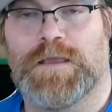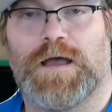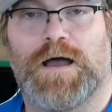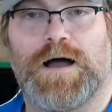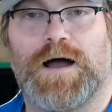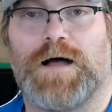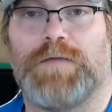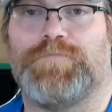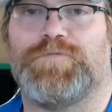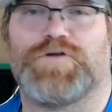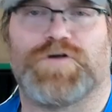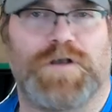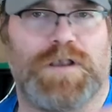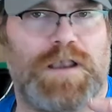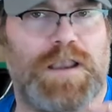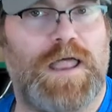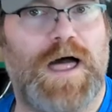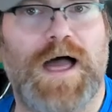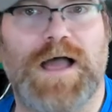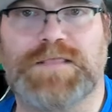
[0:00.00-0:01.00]
Uh, there are
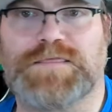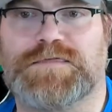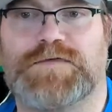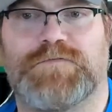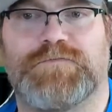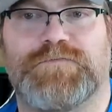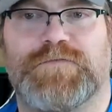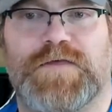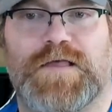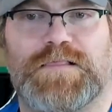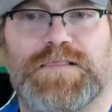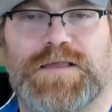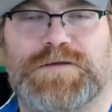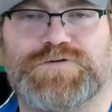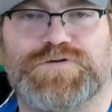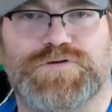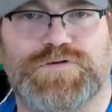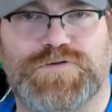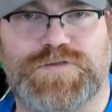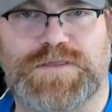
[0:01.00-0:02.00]
lots of
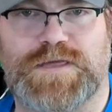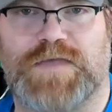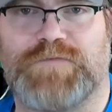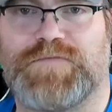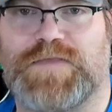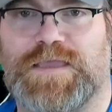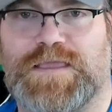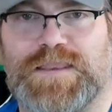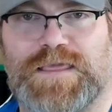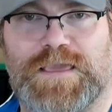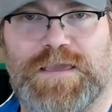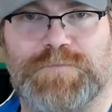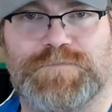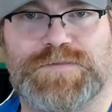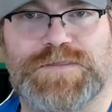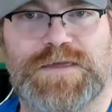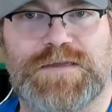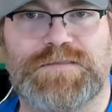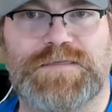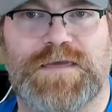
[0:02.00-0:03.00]
electrical safety and
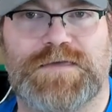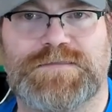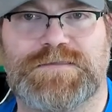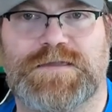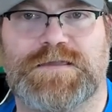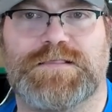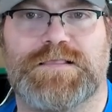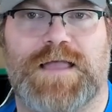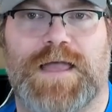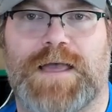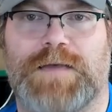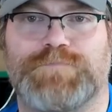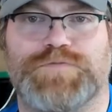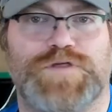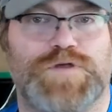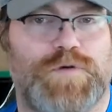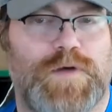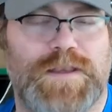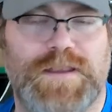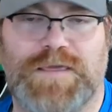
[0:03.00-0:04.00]
EMC testing labs,
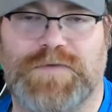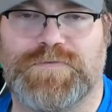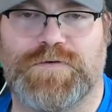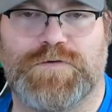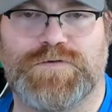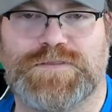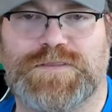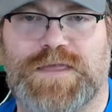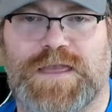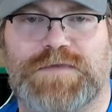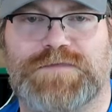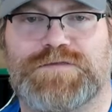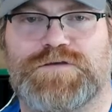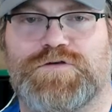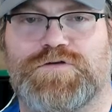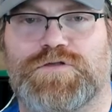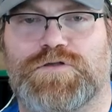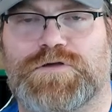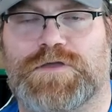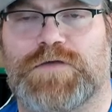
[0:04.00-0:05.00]
so any of those tests
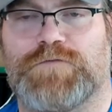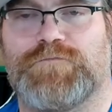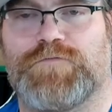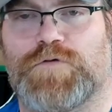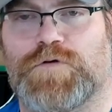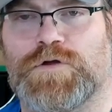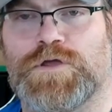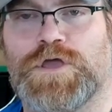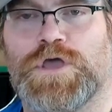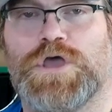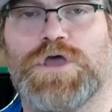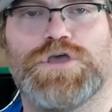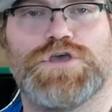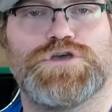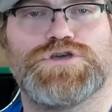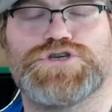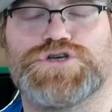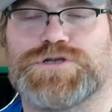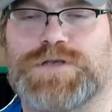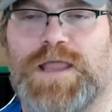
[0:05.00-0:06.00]
you're looking for, you
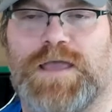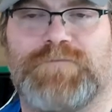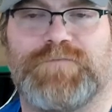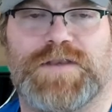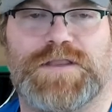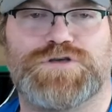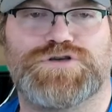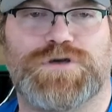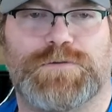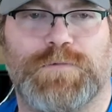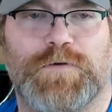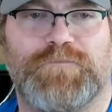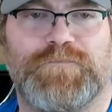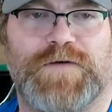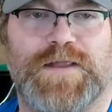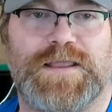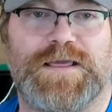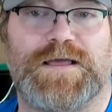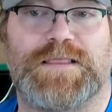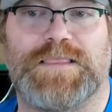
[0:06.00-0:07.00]
shouldn't have any trouble
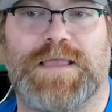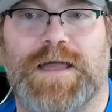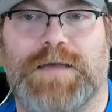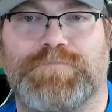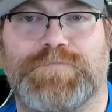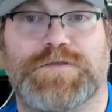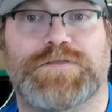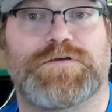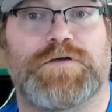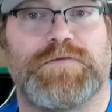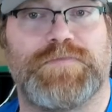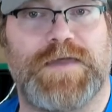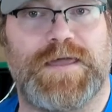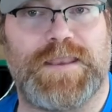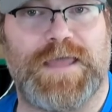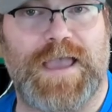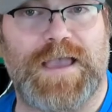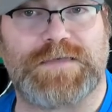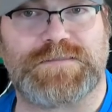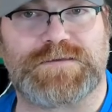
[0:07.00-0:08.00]
finding a lab that's on that
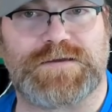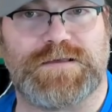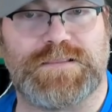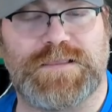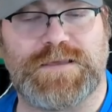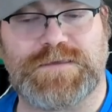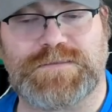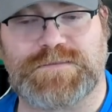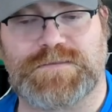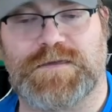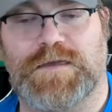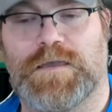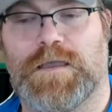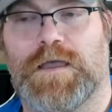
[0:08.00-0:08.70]
ASCA list.